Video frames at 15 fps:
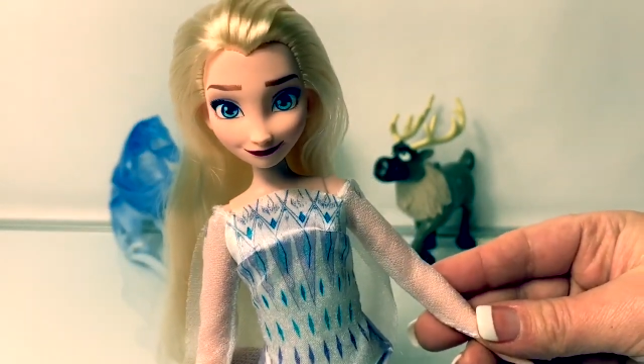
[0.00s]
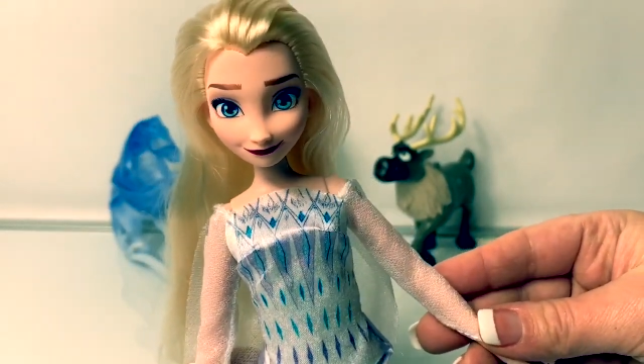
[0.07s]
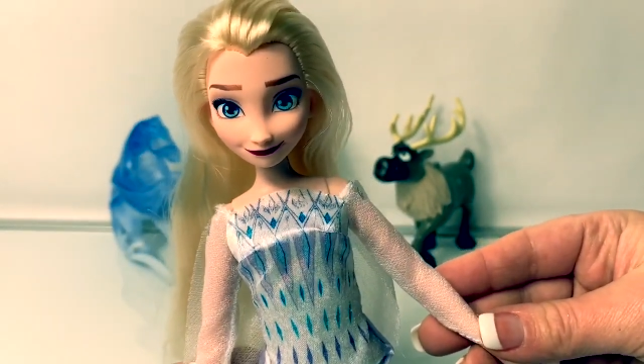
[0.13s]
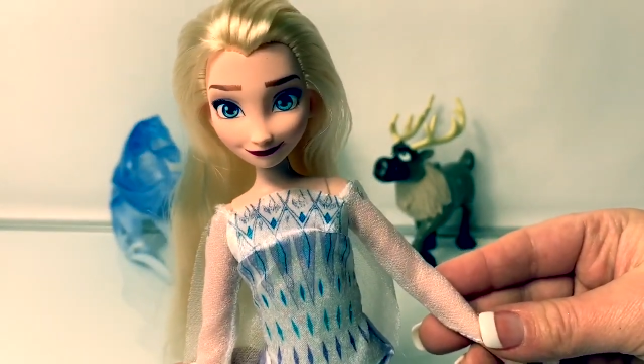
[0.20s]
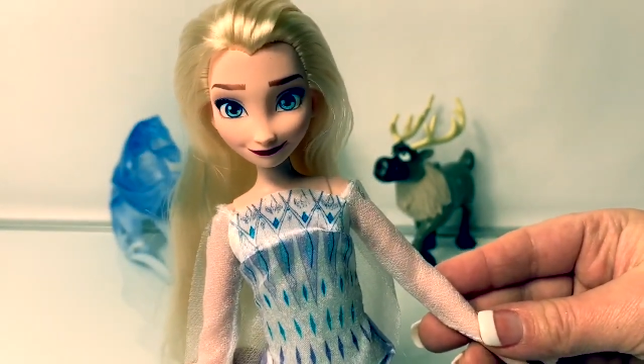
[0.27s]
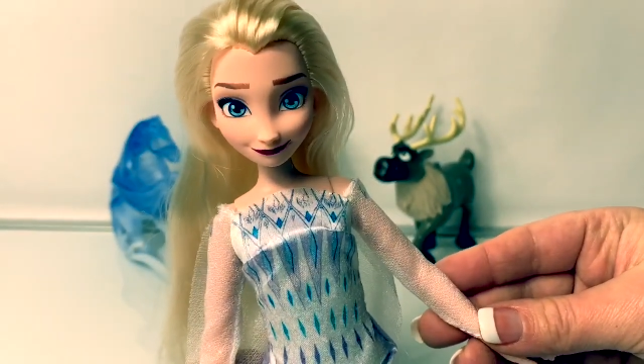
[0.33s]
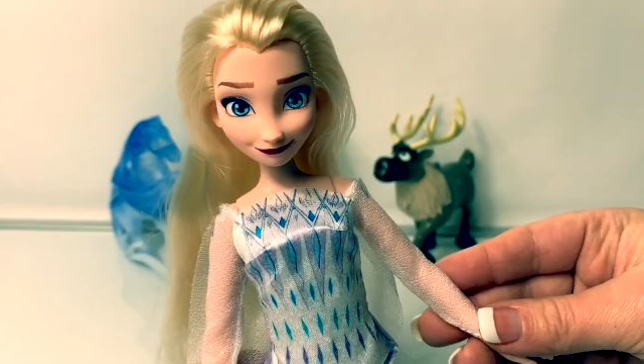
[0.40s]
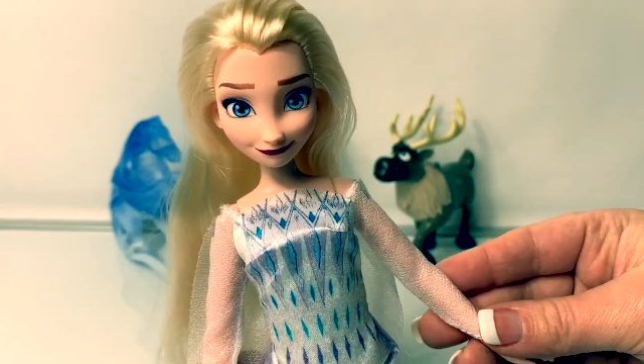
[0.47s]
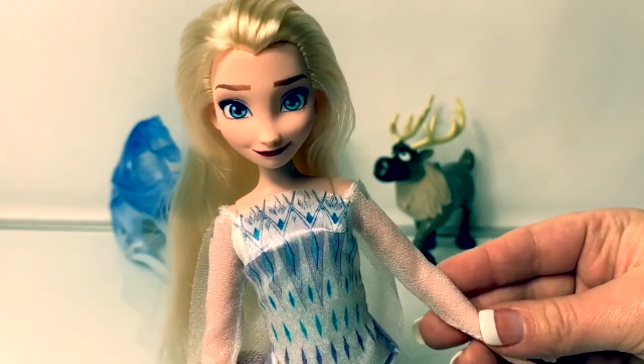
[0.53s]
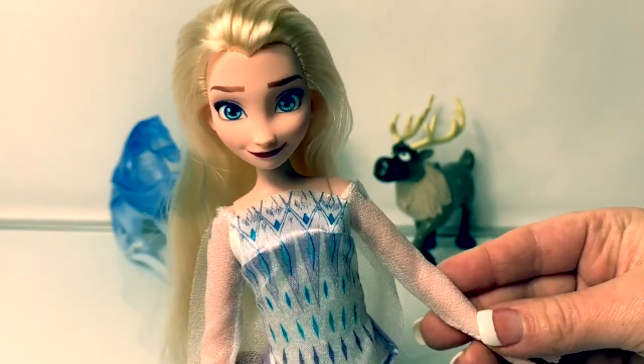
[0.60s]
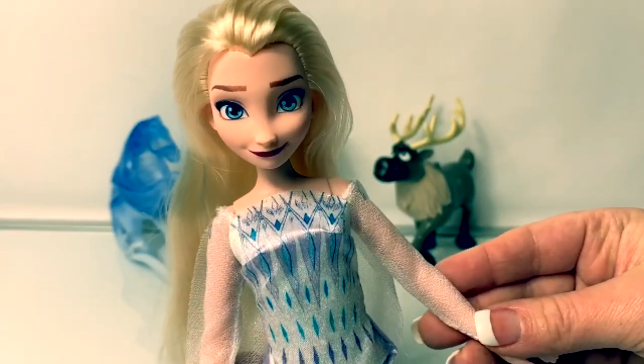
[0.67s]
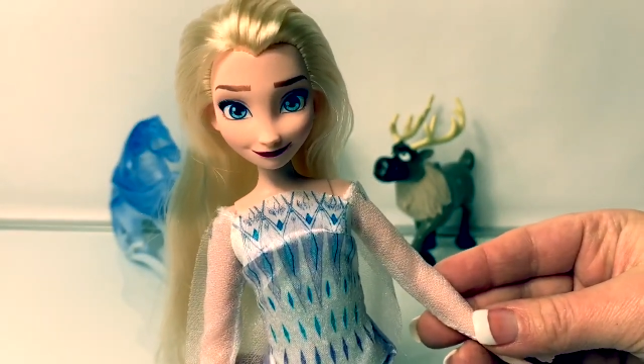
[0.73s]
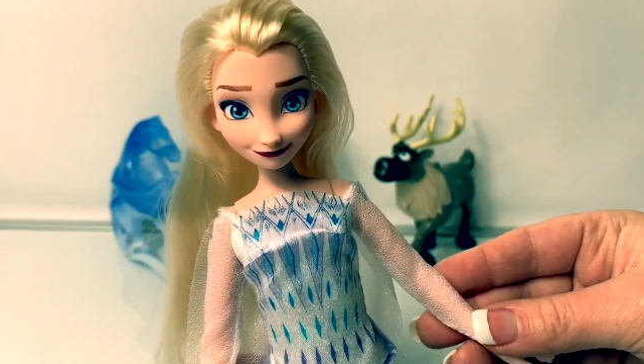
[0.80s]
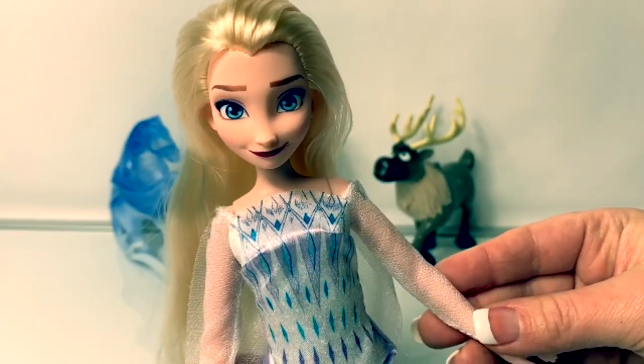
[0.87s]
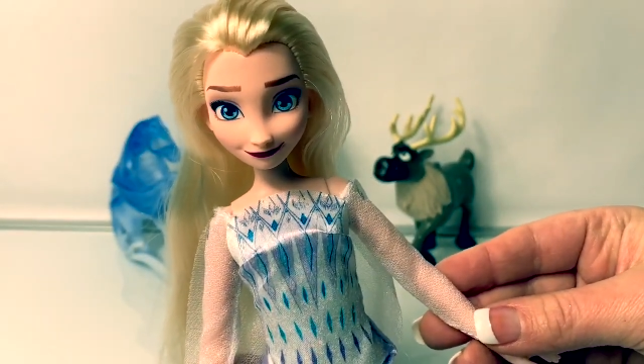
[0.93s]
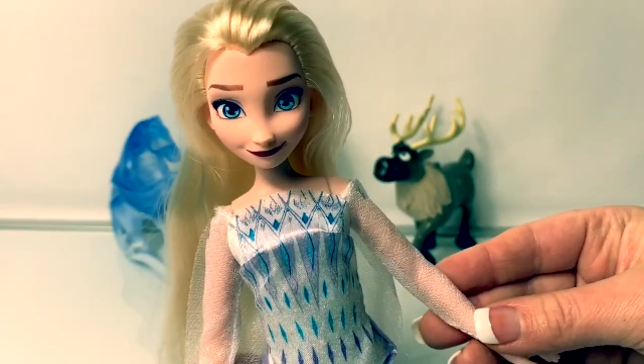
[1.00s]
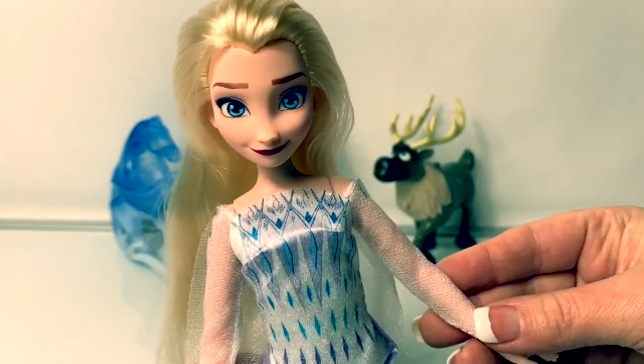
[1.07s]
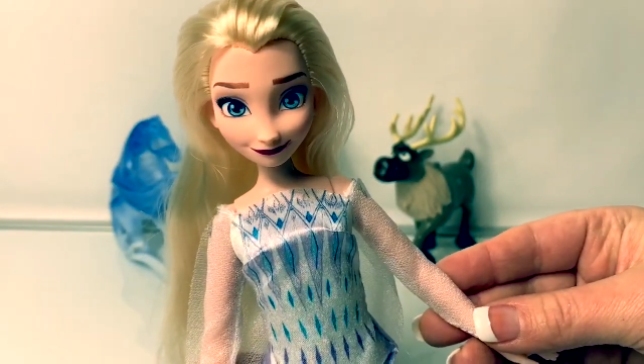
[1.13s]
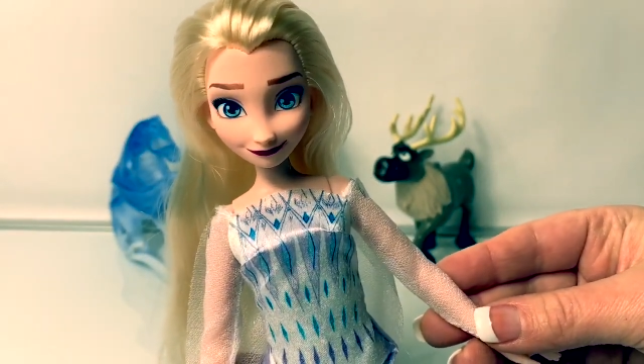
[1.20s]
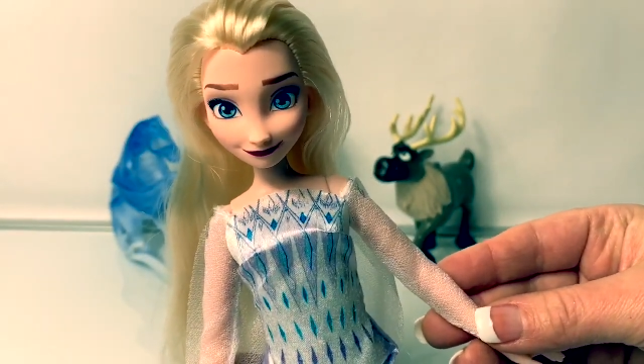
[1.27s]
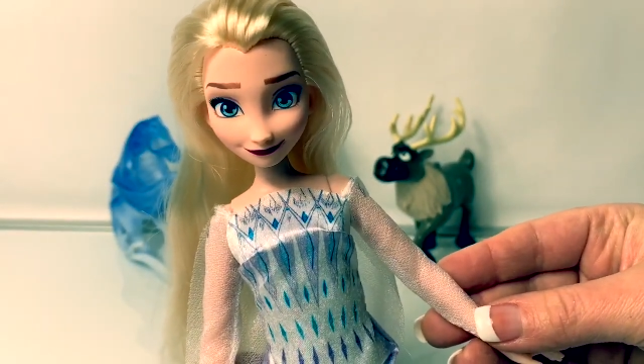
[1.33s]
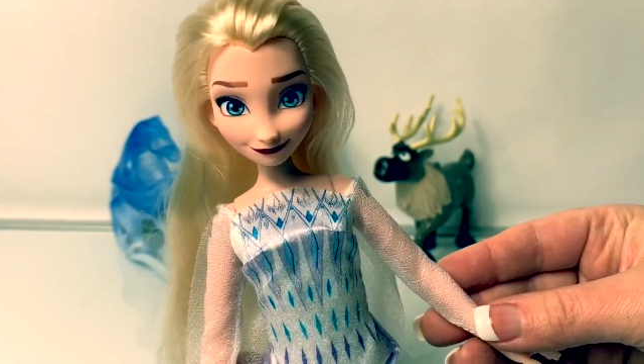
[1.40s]
I love this
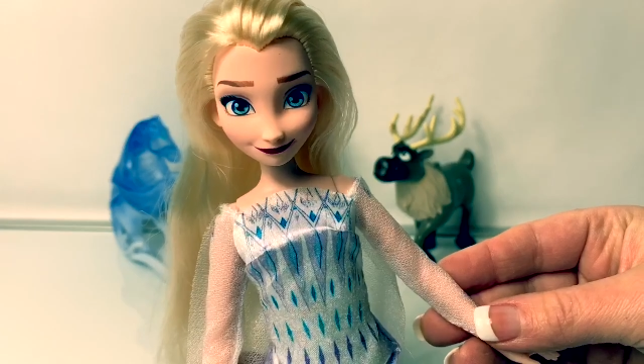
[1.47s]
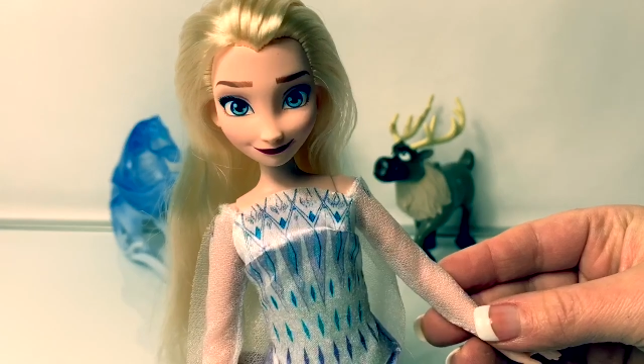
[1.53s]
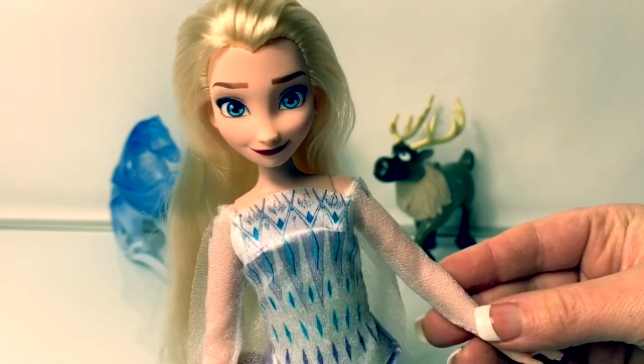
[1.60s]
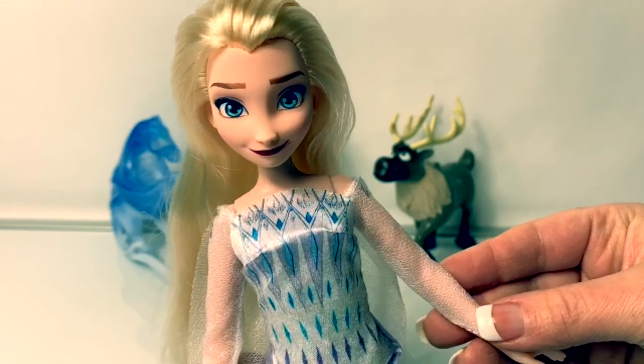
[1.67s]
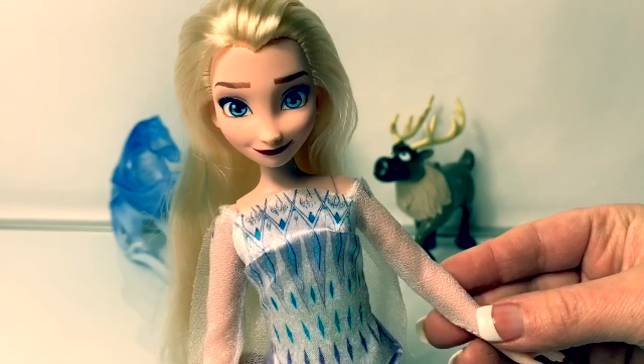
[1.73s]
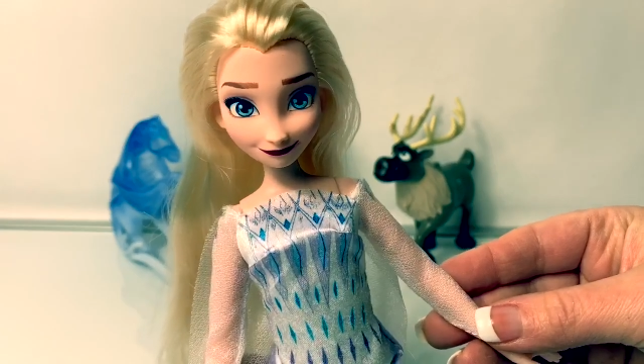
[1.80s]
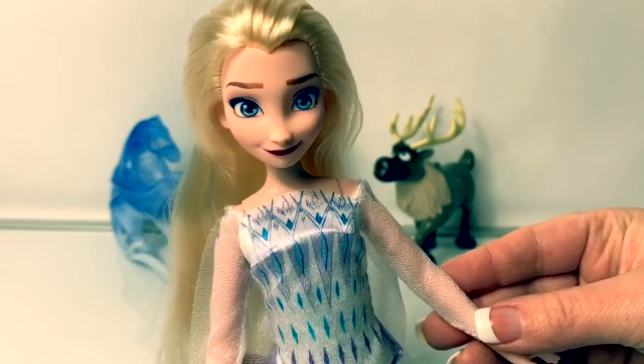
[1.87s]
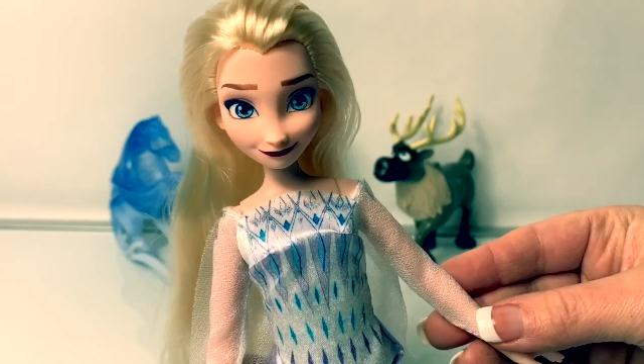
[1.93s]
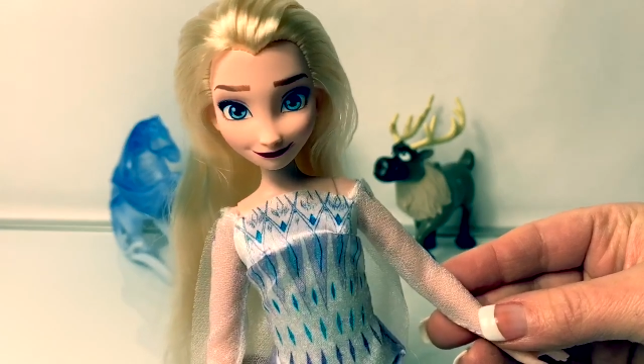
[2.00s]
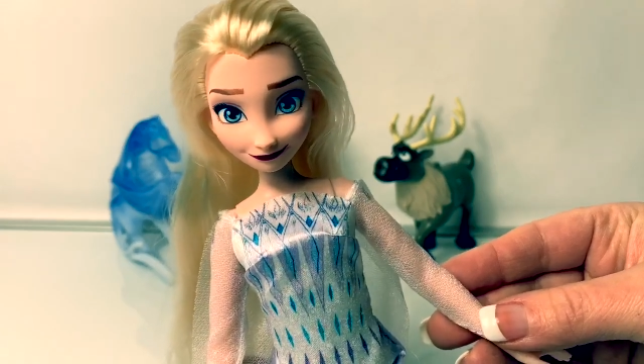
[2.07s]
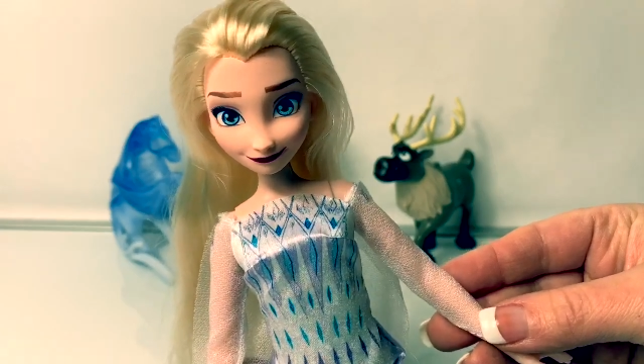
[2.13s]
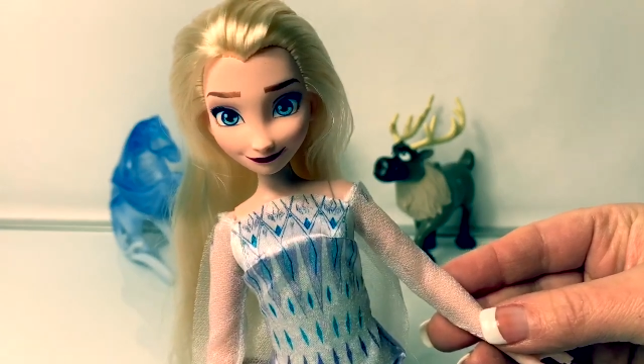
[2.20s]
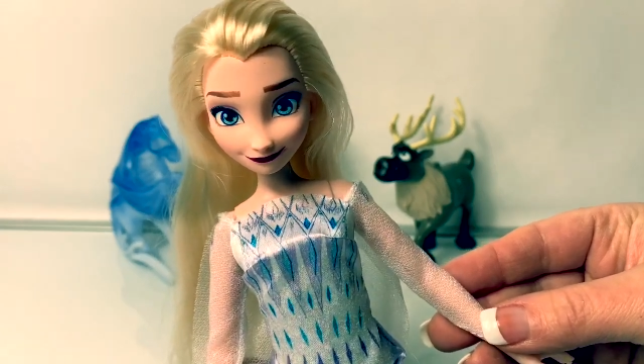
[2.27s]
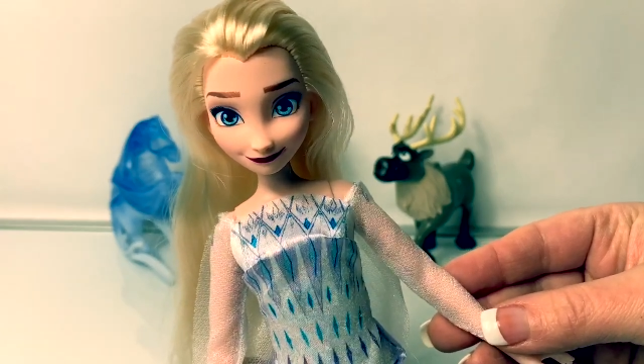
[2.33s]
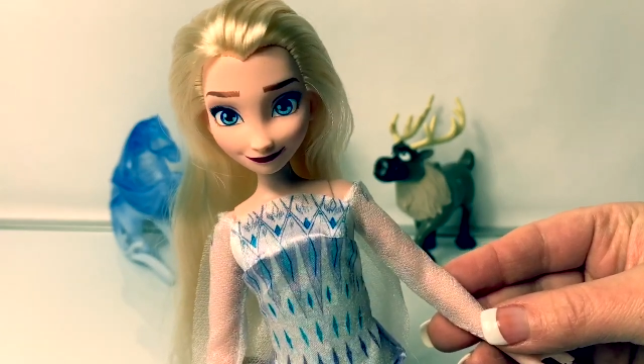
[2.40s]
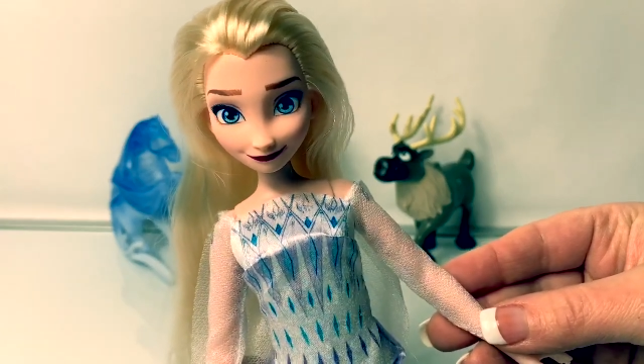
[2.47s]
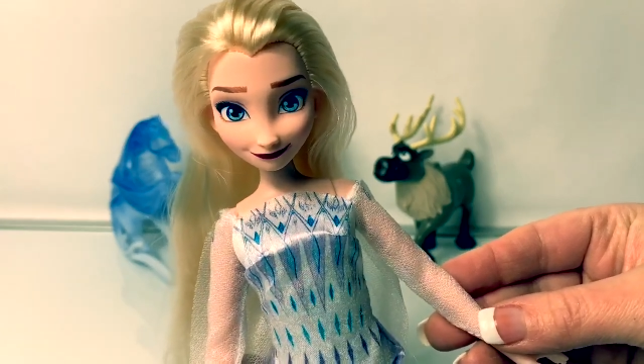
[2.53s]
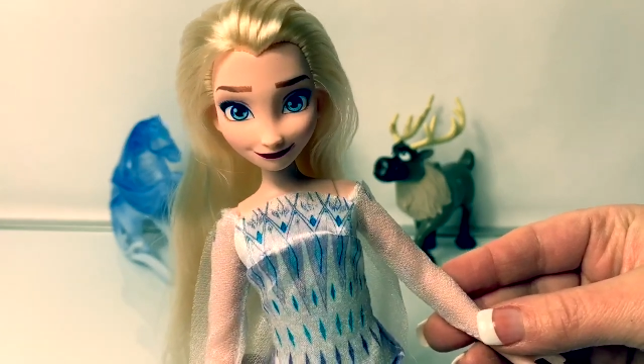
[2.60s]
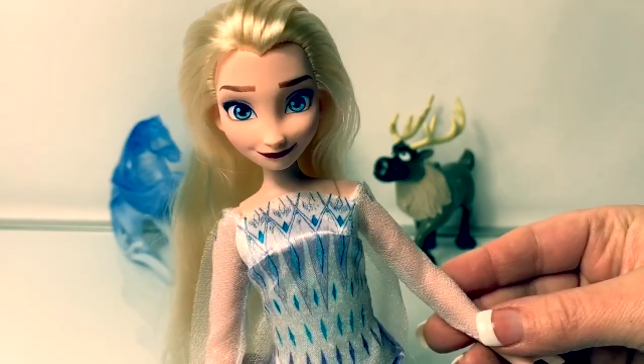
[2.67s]
Elsa singing doll.